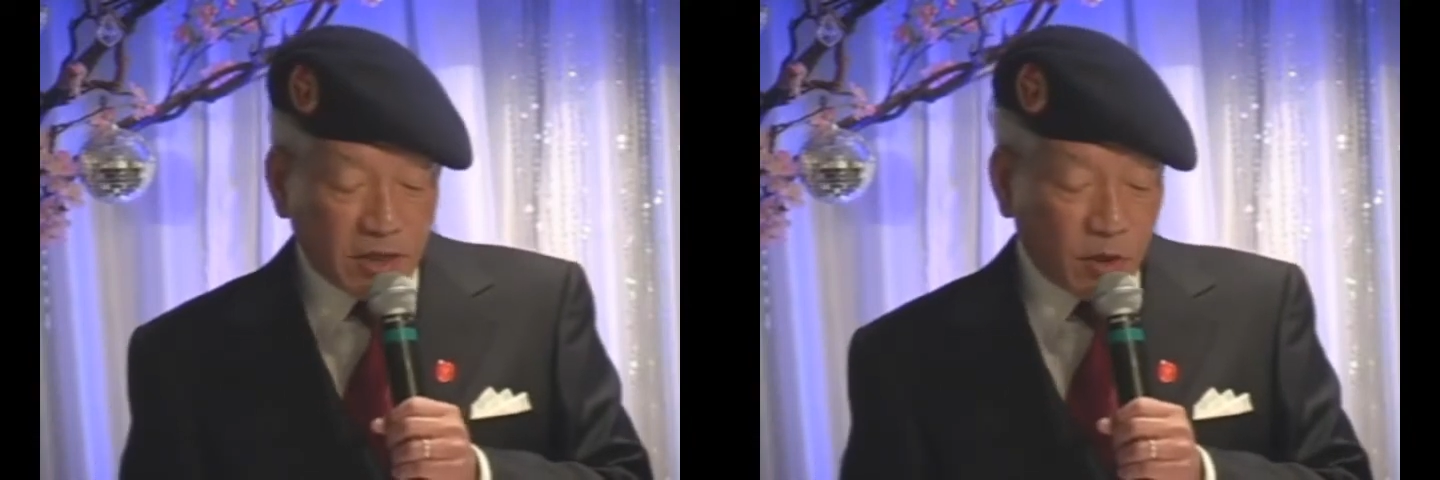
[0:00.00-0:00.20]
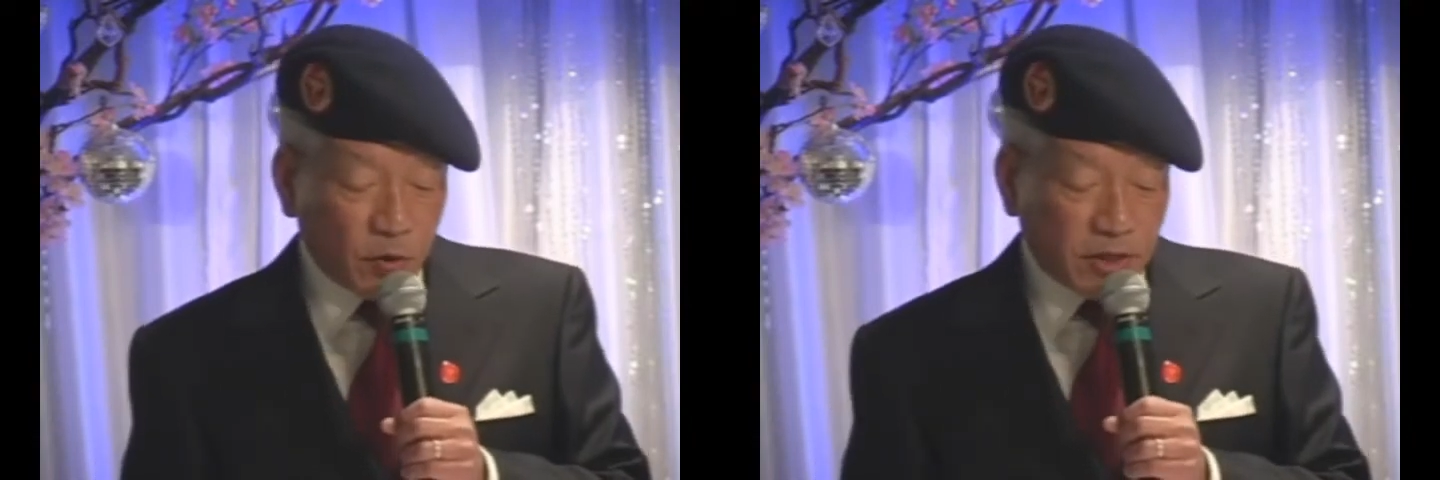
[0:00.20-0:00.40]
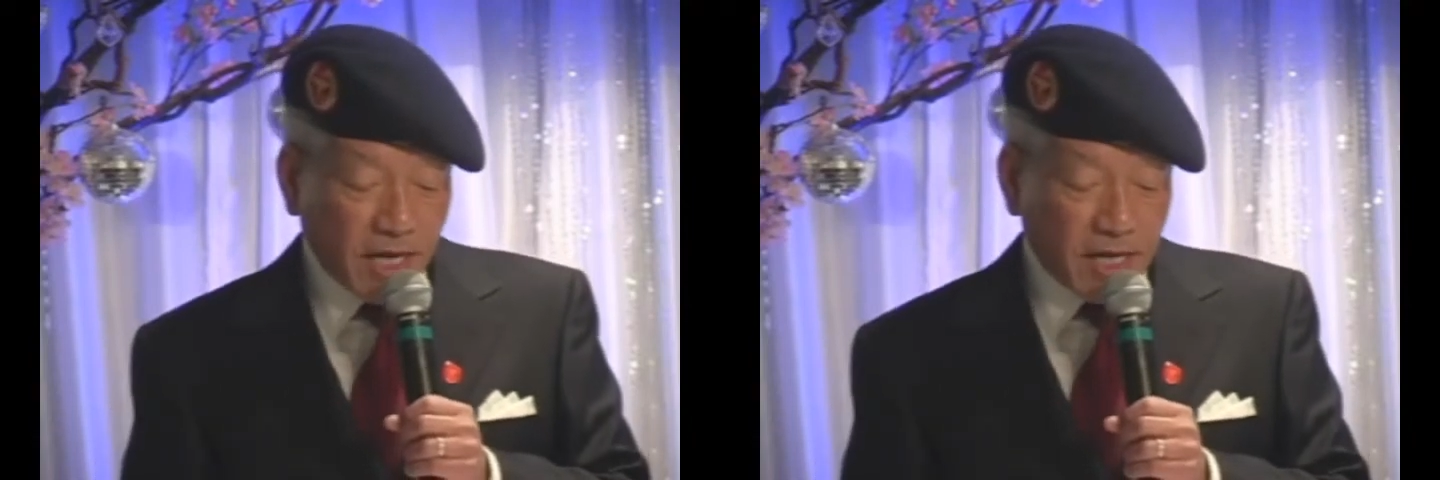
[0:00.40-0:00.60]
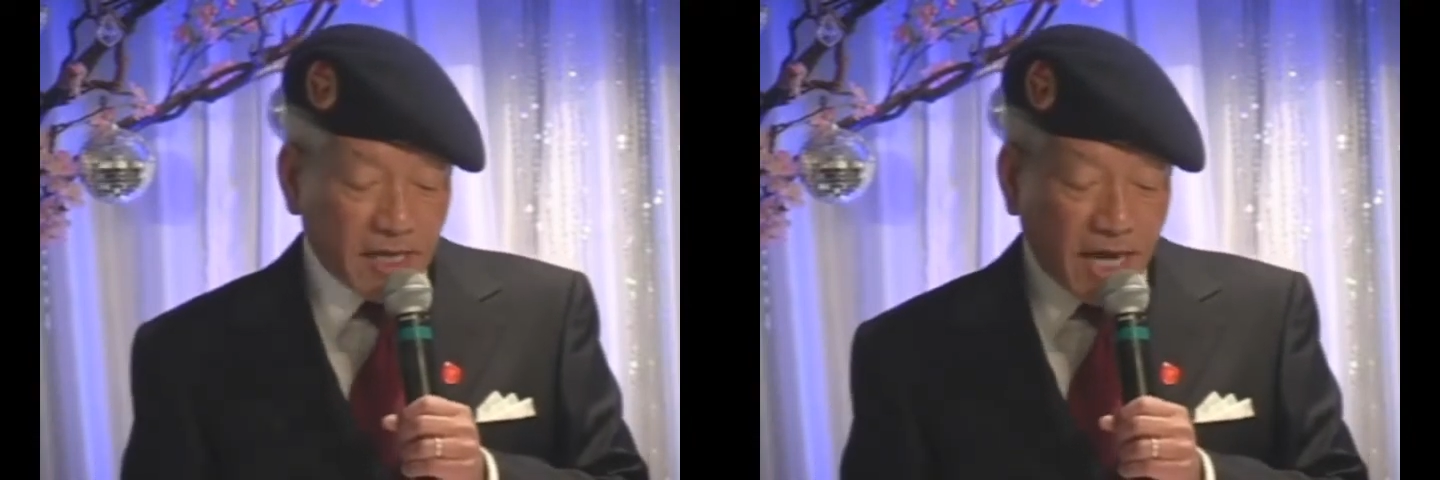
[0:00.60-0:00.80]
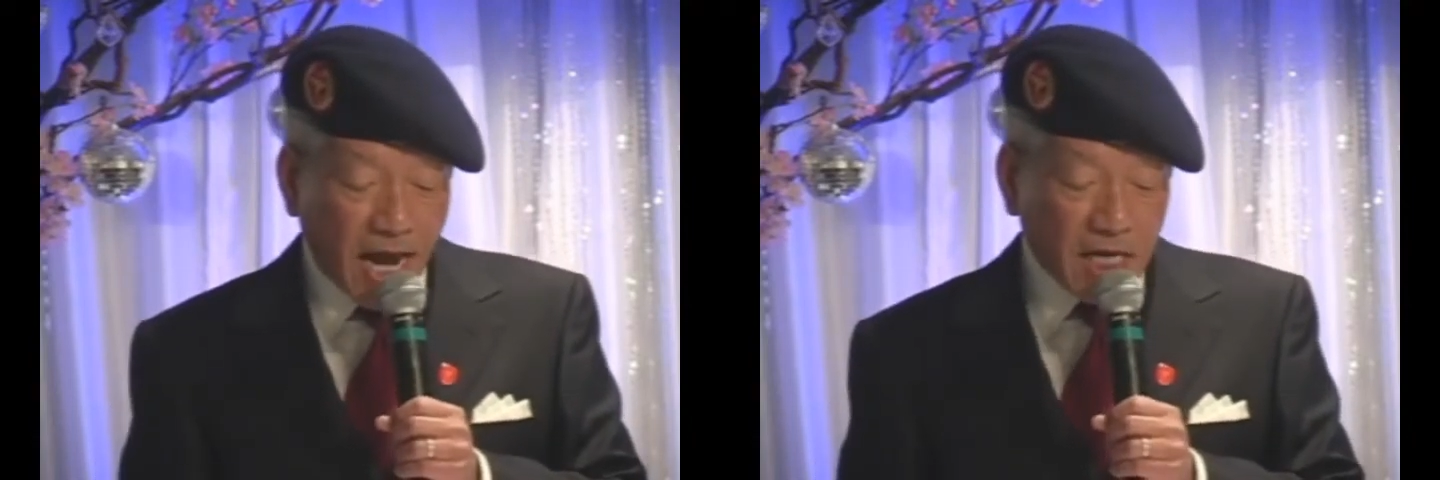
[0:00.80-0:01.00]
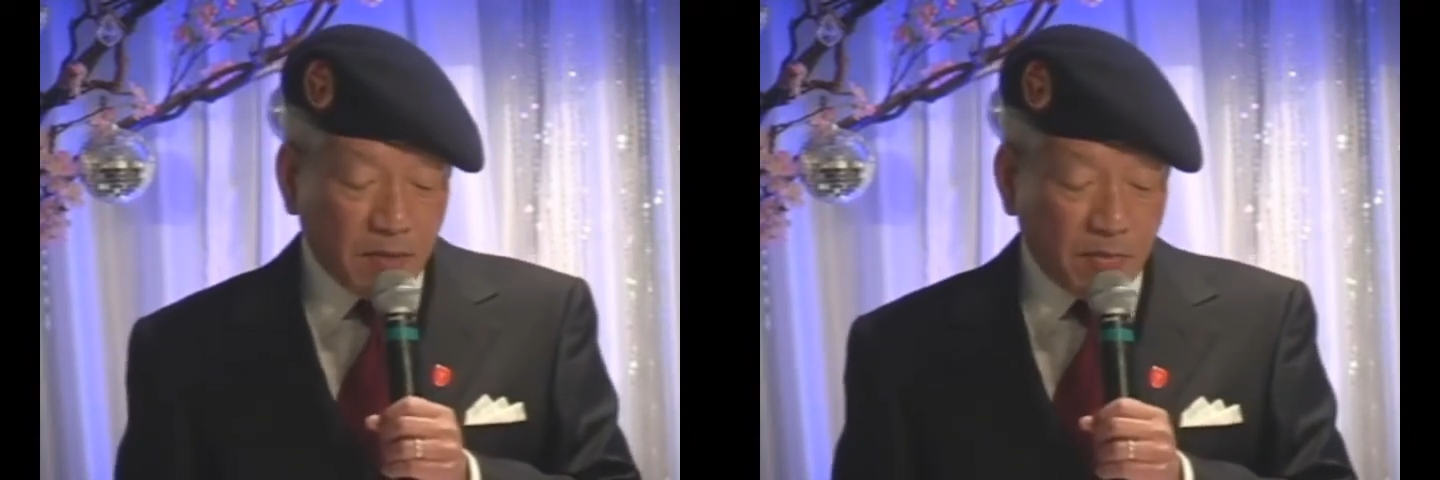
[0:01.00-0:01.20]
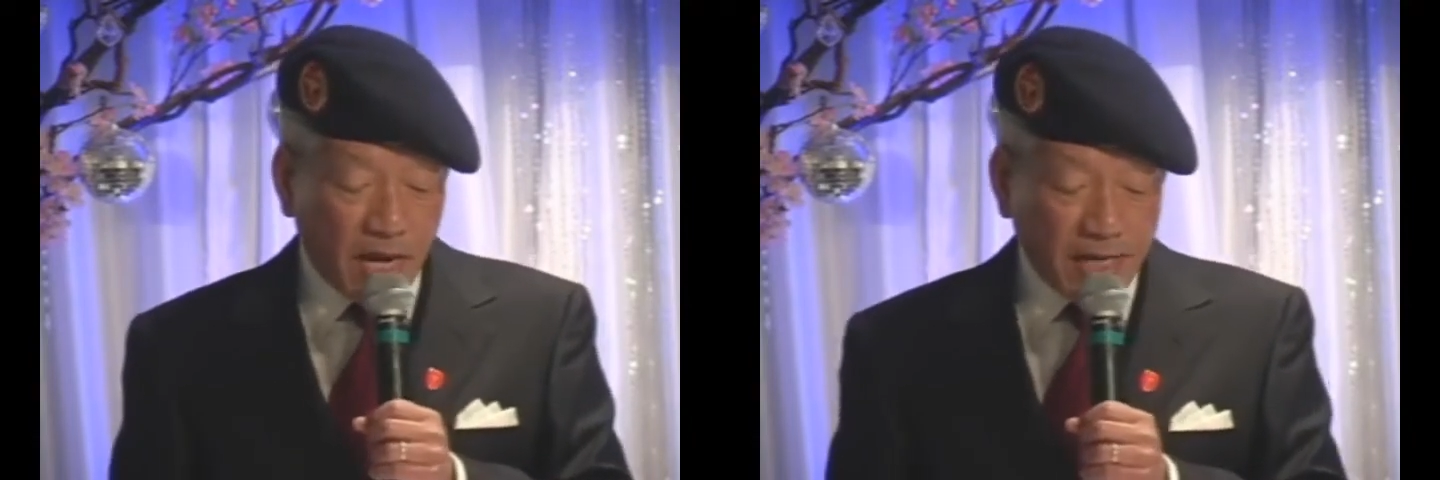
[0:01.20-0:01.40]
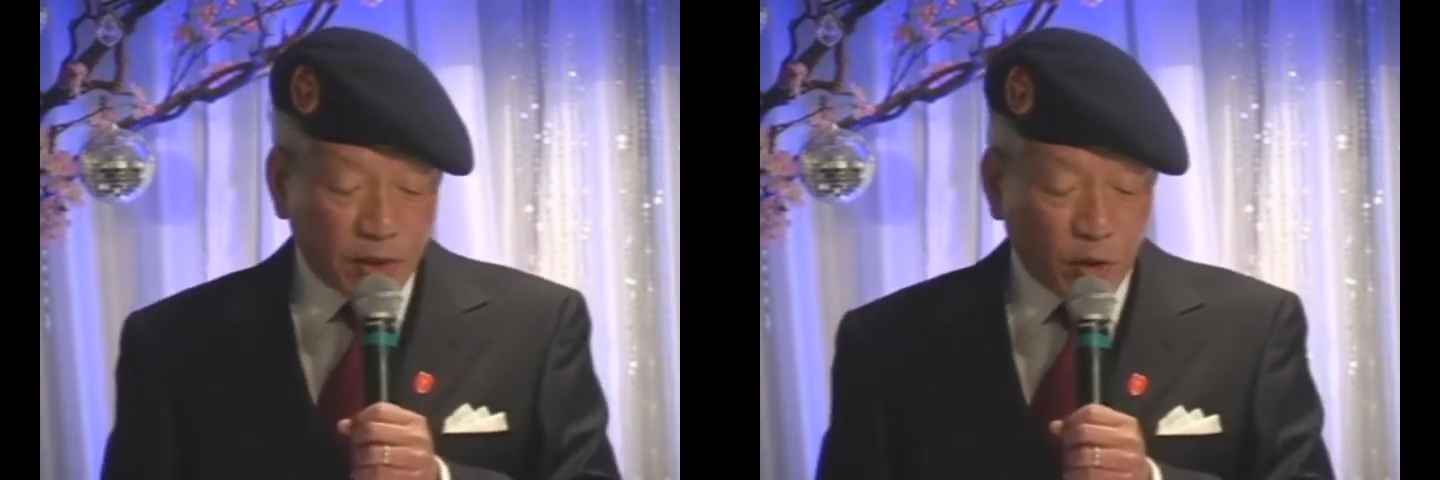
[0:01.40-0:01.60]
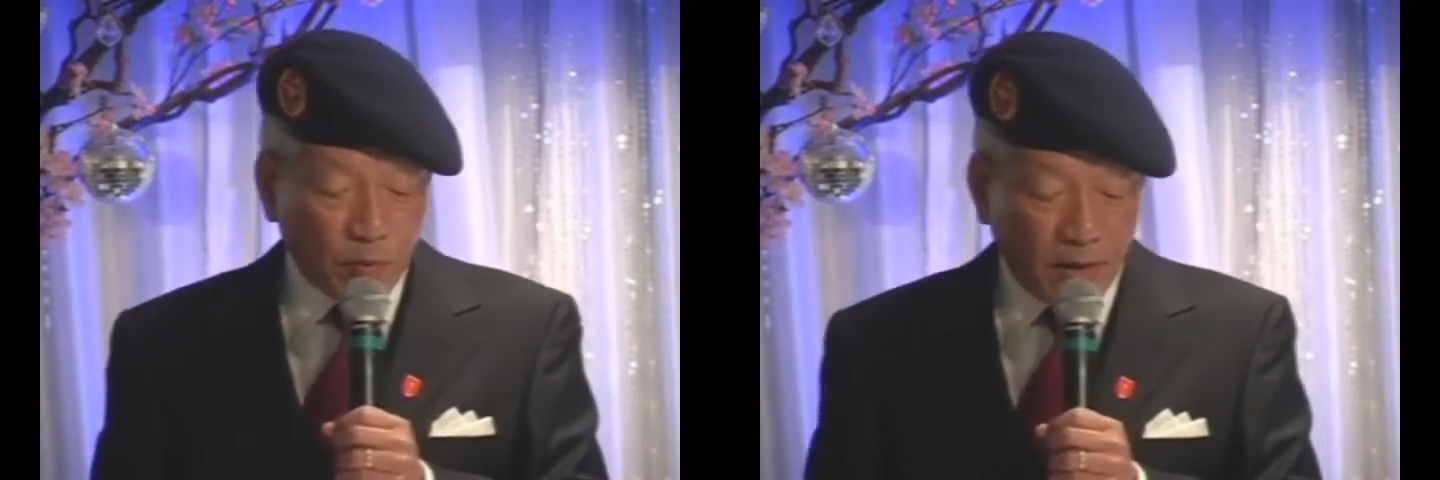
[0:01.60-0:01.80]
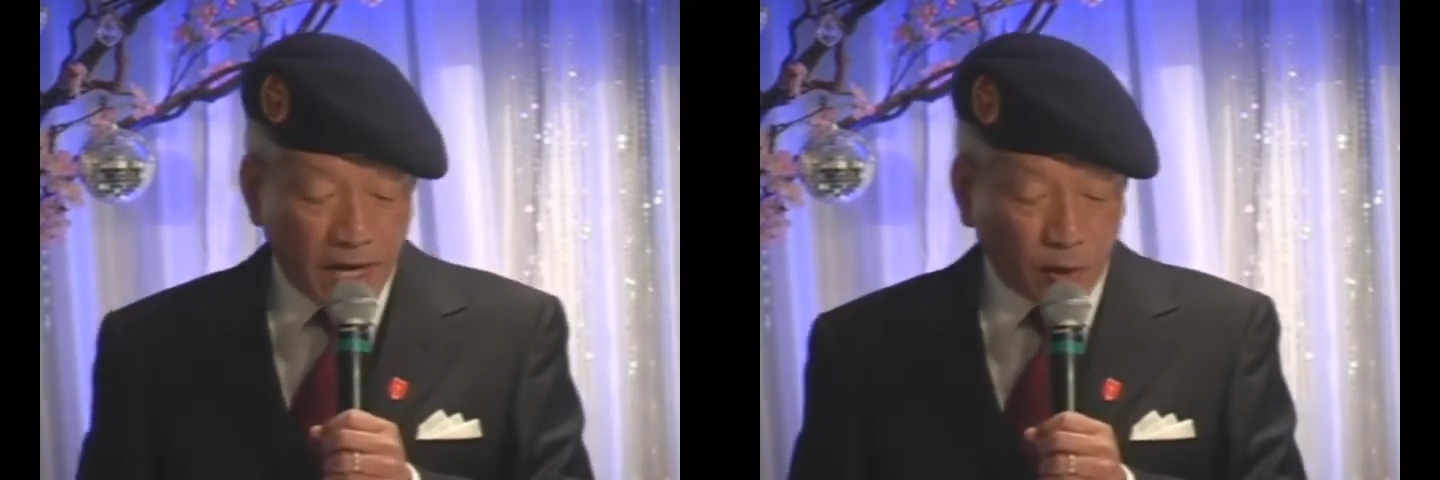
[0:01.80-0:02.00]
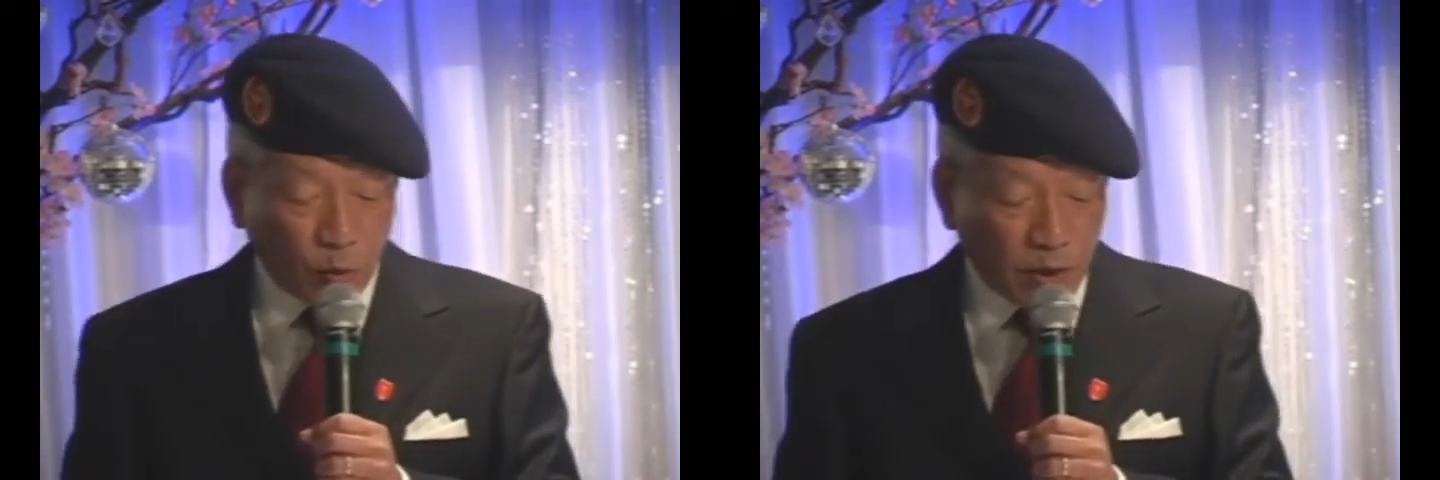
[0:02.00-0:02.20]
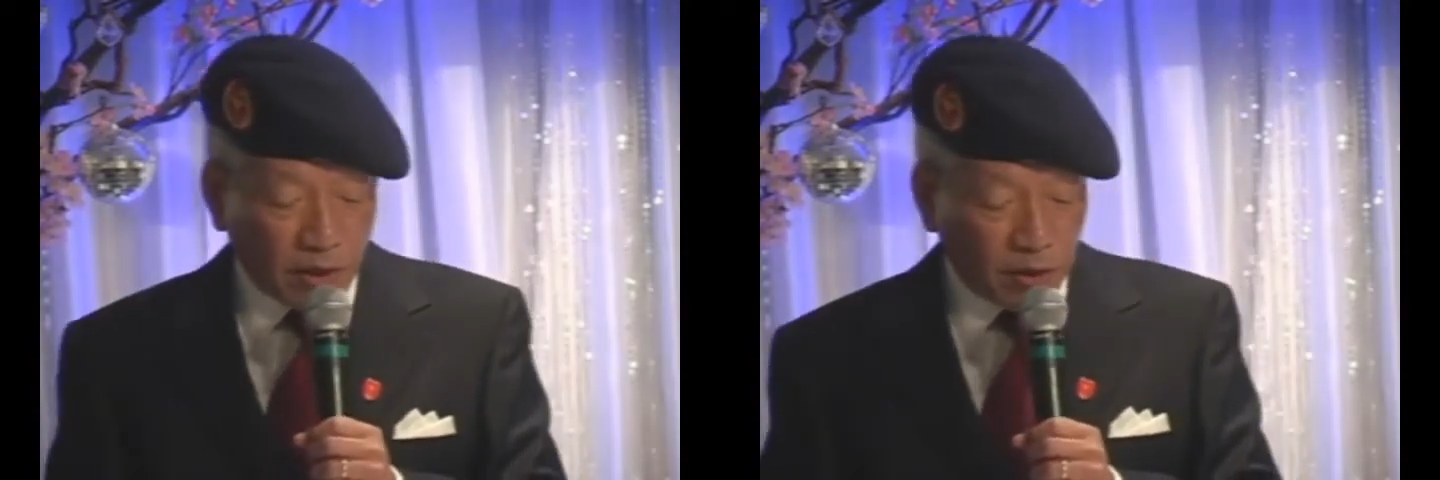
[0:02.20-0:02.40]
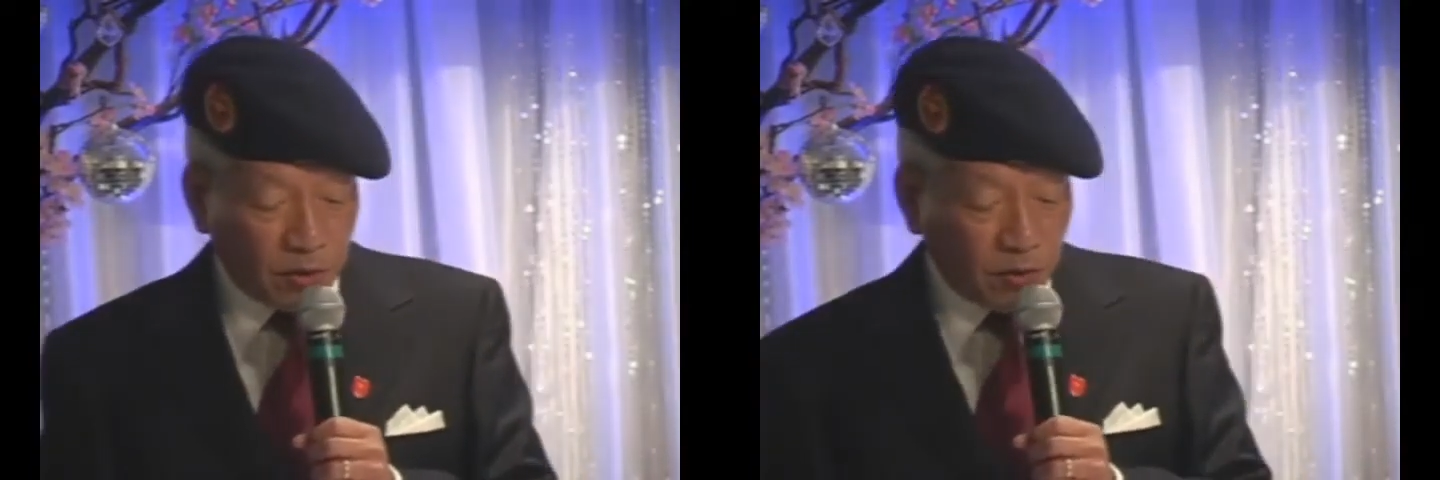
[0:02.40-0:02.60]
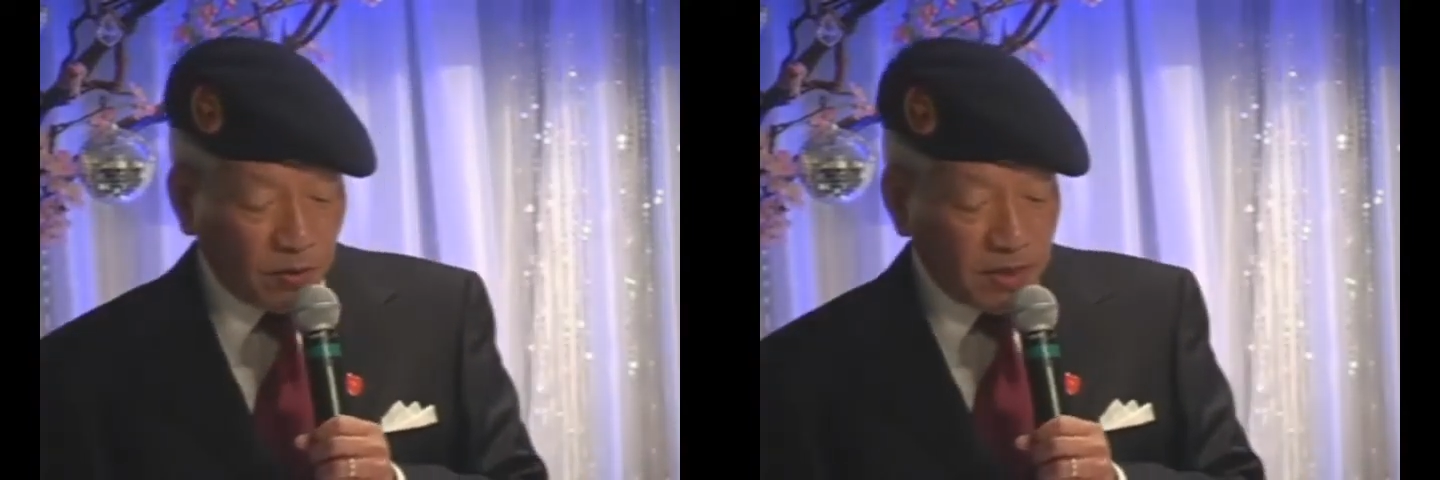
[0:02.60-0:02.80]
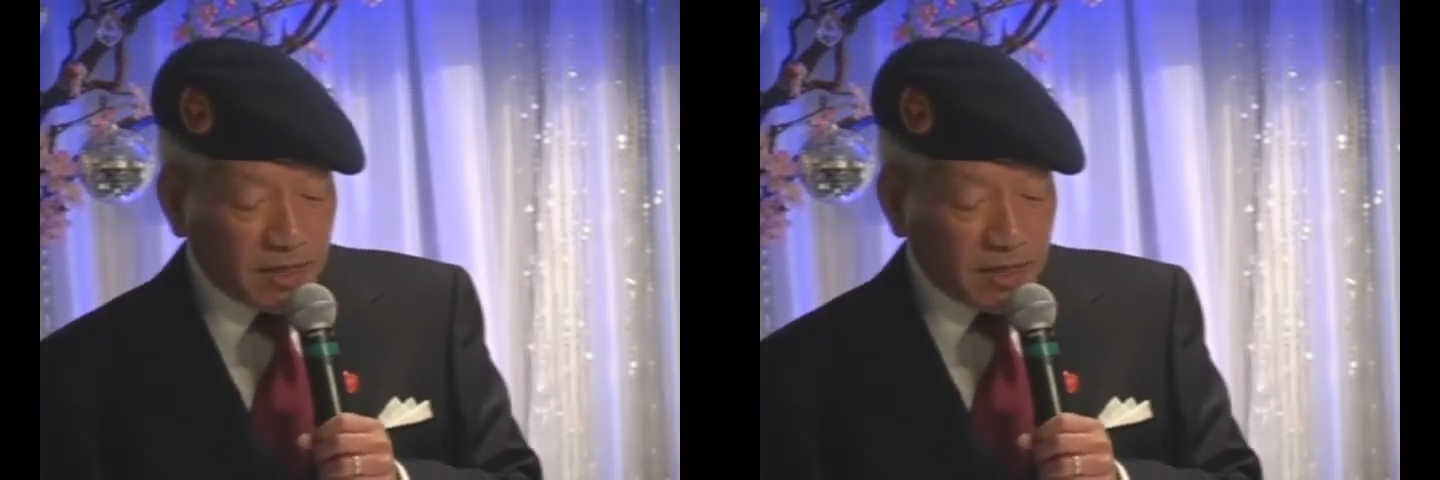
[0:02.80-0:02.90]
To take an Annamite to bed with you